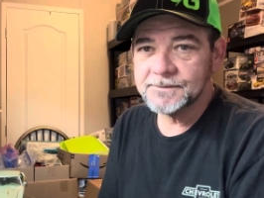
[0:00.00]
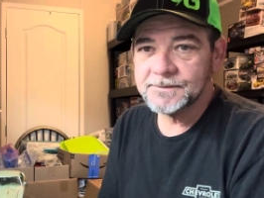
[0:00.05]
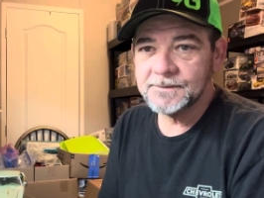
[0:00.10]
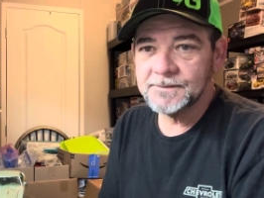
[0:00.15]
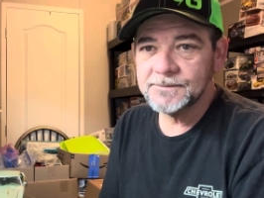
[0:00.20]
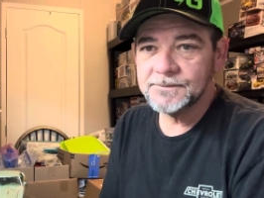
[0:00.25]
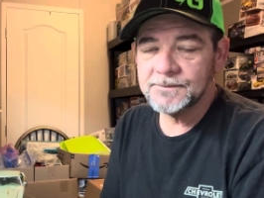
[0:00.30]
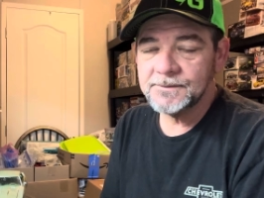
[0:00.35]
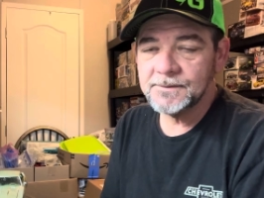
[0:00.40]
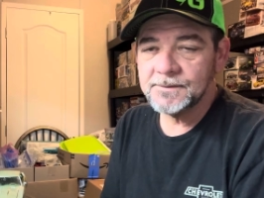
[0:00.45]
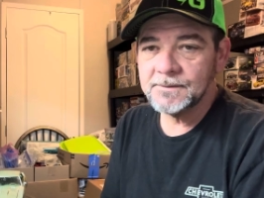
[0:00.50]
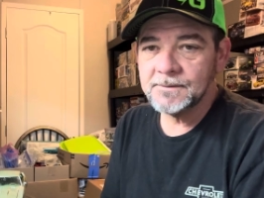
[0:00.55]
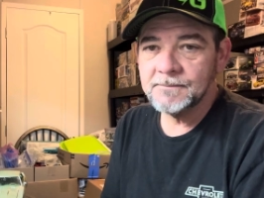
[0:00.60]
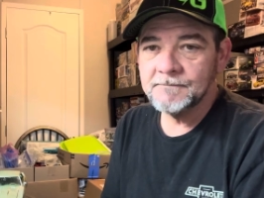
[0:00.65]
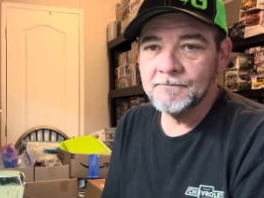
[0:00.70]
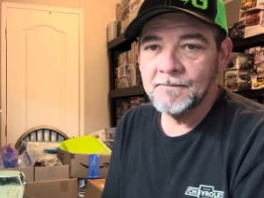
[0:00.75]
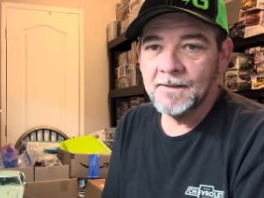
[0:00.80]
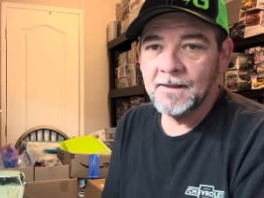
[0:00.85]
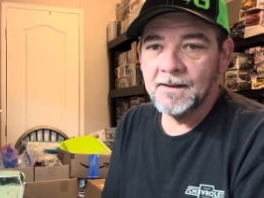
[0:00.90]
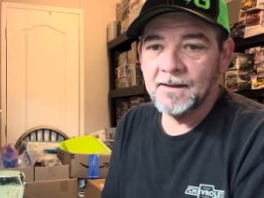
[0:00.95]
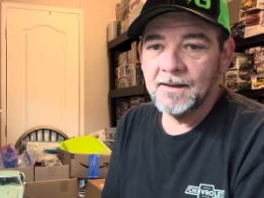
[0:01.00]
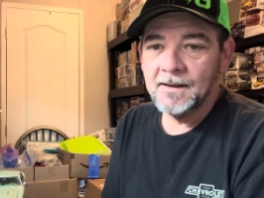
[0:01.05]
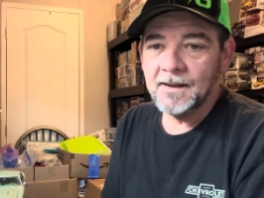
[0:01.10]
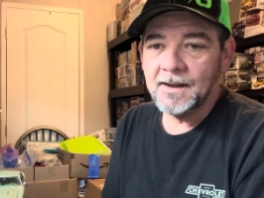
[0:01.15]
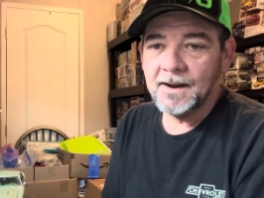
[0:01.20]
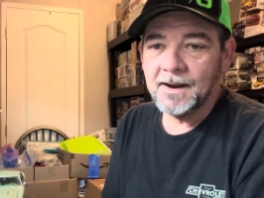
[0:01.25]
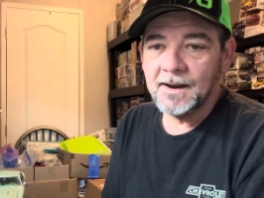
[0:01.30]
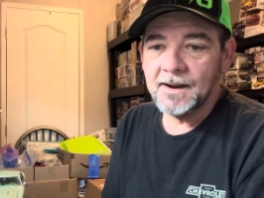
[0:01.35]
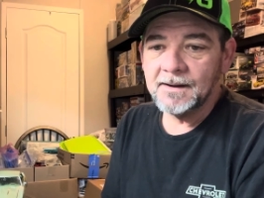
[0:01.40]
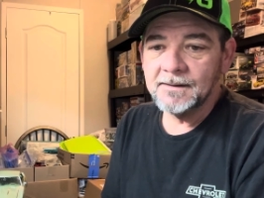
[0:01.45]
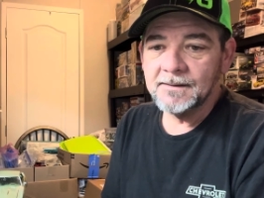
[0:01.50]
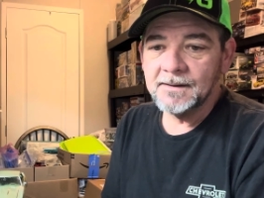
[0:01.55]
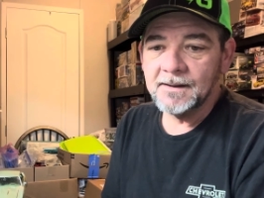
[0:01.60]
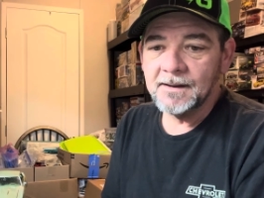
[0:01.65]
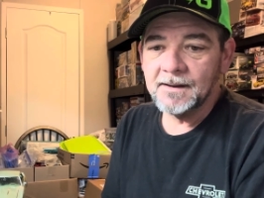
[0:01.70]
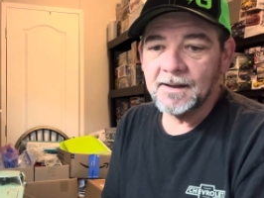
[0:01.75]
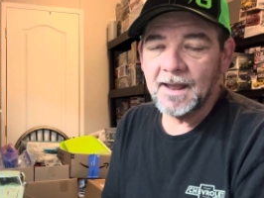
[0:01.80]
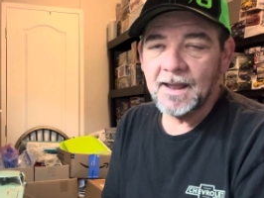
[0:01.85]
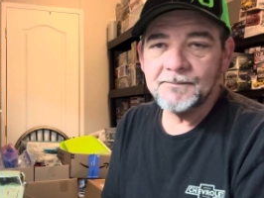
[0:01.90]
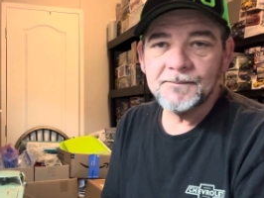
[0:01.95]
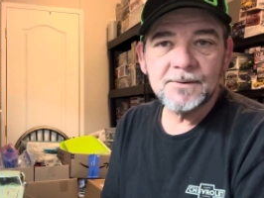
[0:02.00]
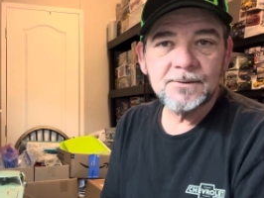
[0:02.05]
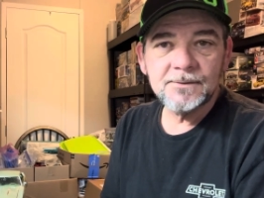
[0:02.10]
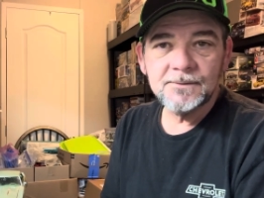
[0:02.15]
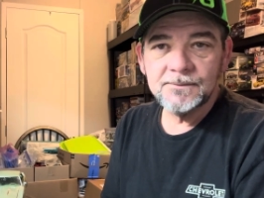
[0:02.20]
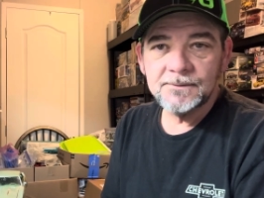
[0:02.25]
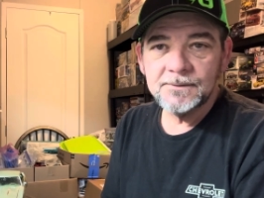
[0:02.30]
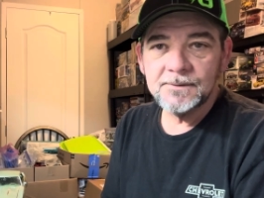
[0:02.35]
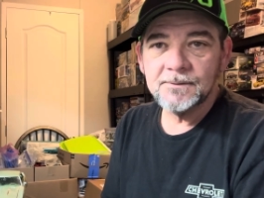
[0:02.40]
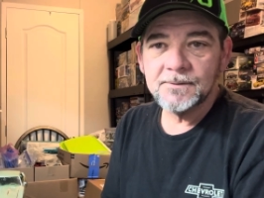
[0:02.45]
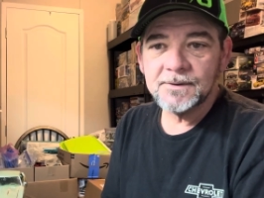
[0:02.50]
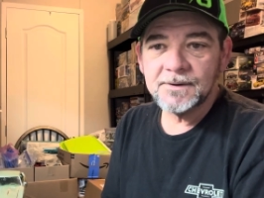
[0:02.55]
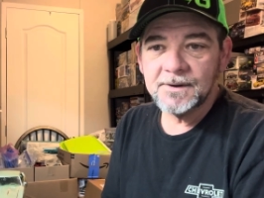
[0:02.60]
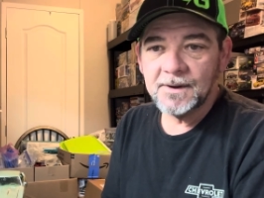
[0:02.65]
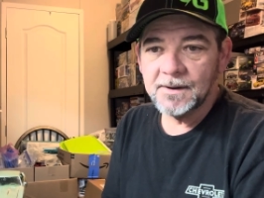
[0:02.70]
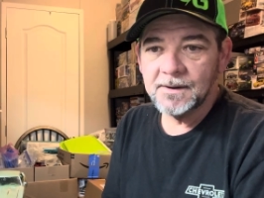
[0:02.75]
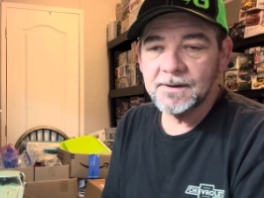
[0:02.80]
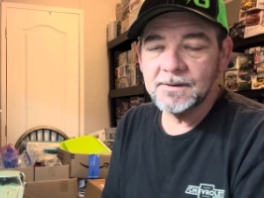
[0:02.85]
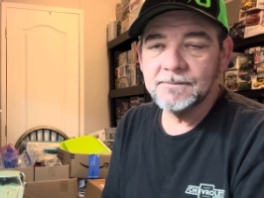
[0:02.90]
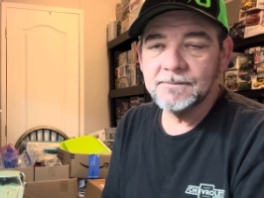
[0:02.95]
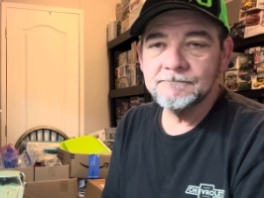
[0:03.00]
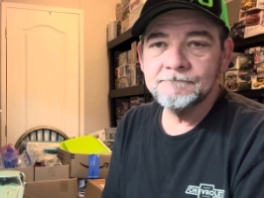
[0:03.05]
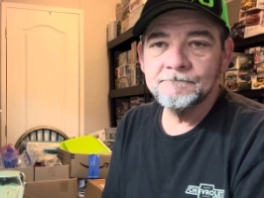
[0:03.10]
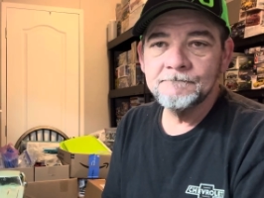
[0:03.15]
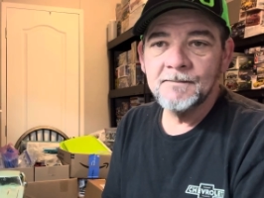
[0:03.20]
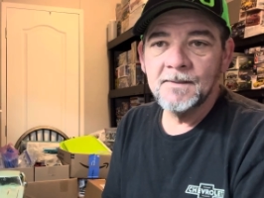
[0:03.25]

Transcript: this year and Happy New Year to come.